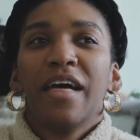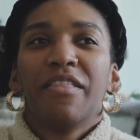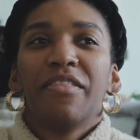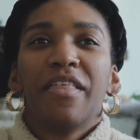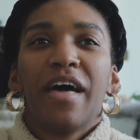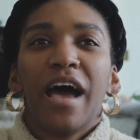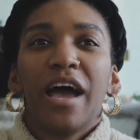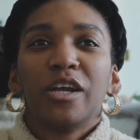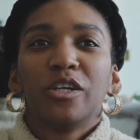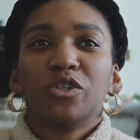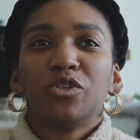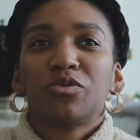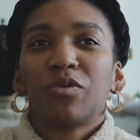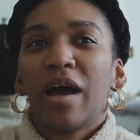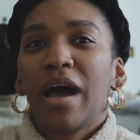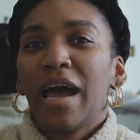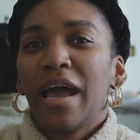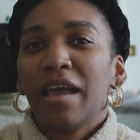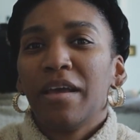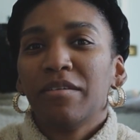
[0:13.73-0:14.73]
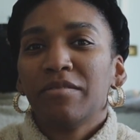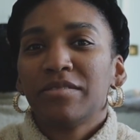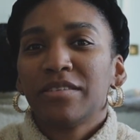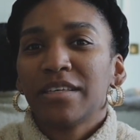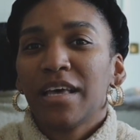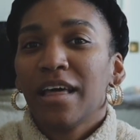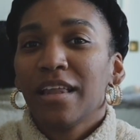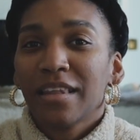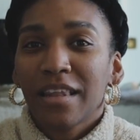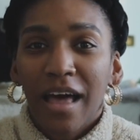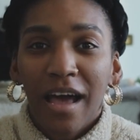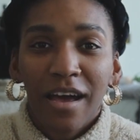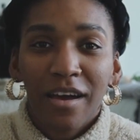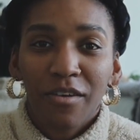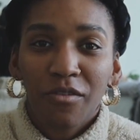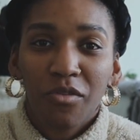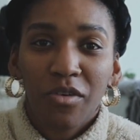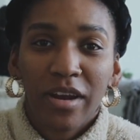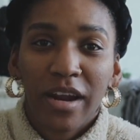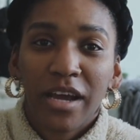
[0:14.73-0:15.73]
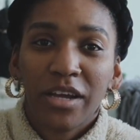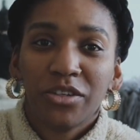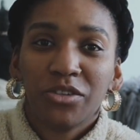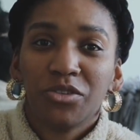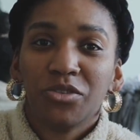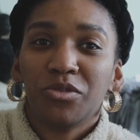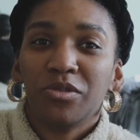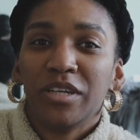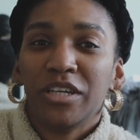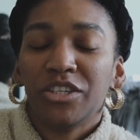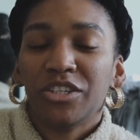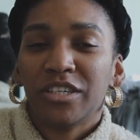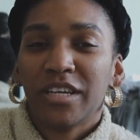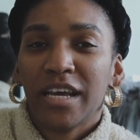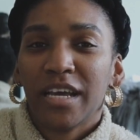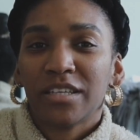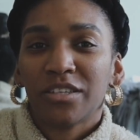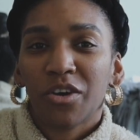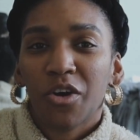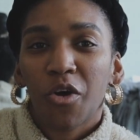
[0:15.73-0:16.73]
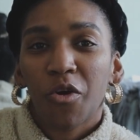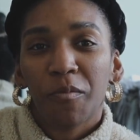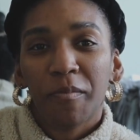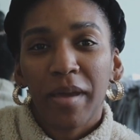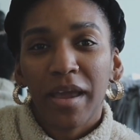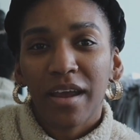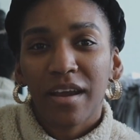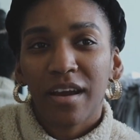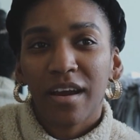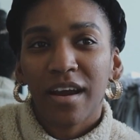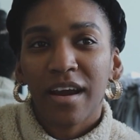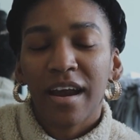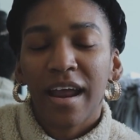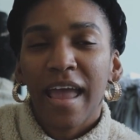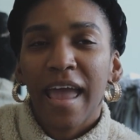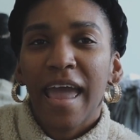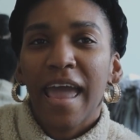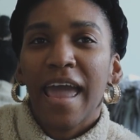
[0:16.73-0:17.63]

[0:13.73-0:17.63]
that drives a lot of what I do each day as a homemaker.